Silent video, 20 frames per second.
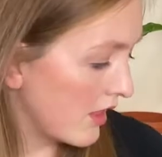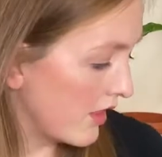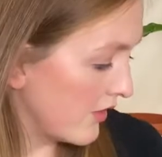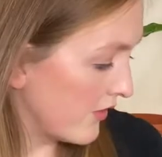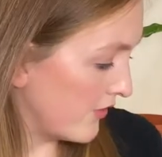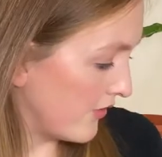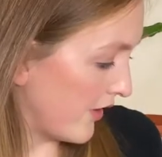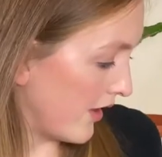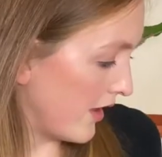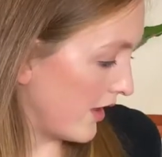
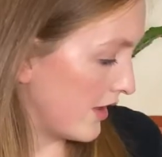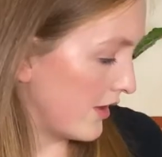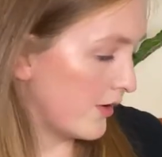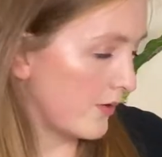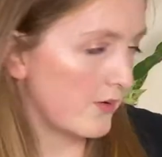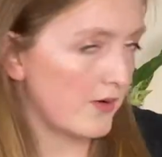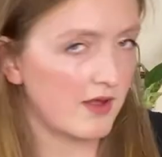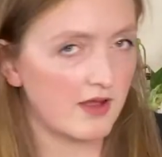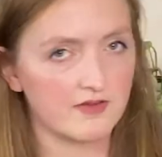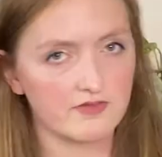So
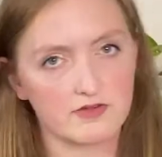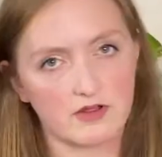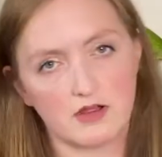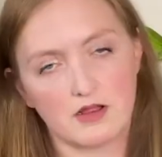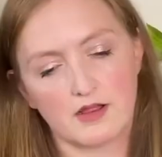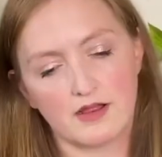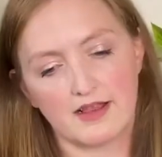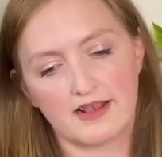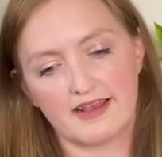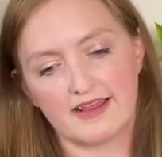I've
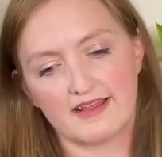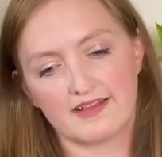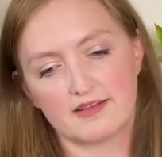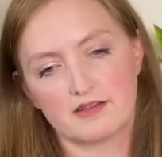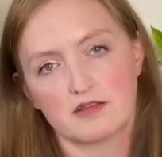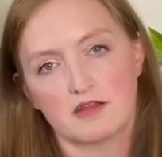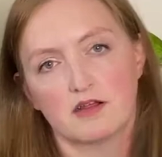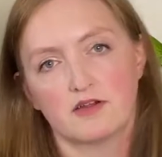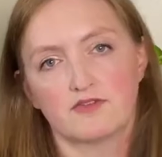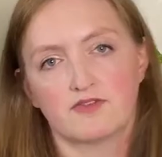got a list
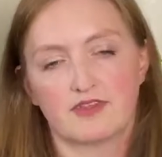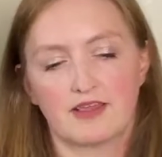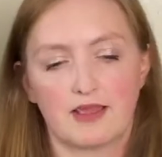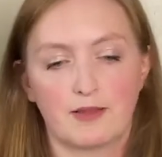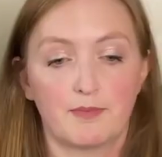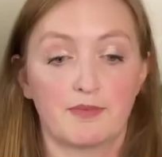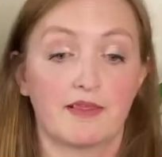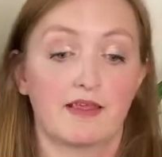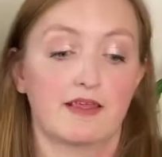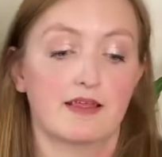of
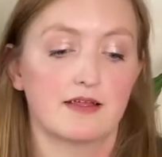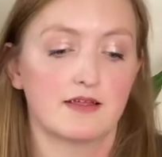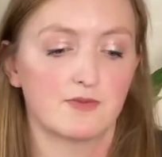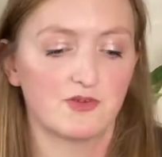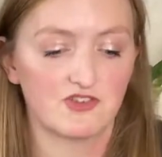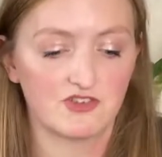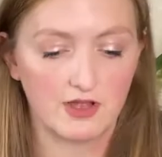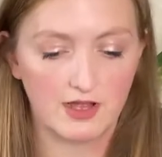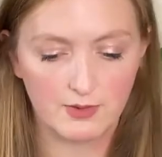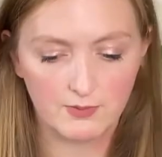tips here
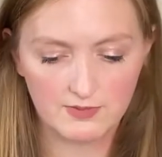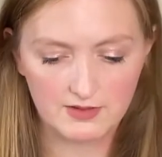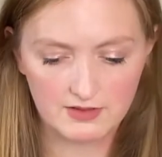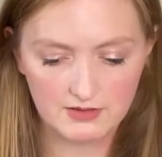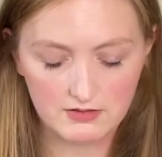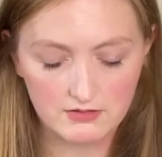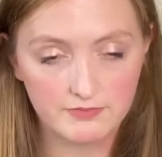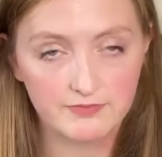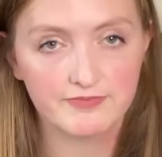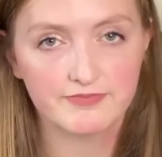which I will
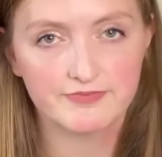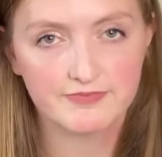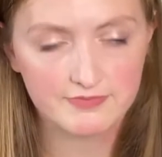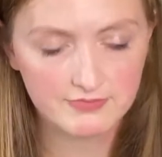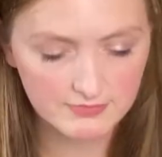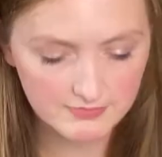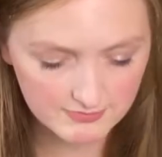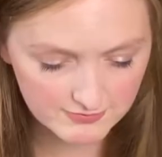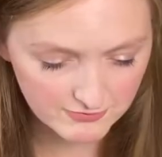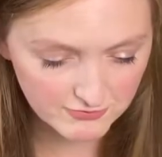
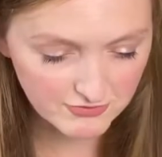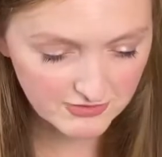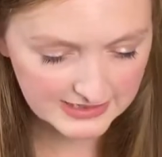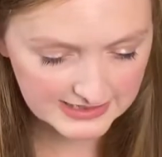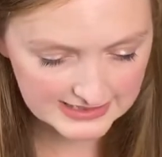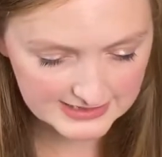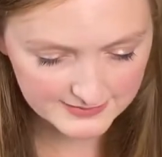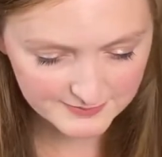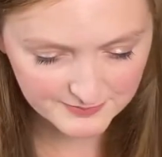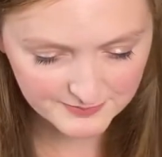
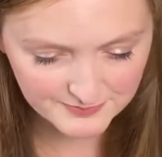read.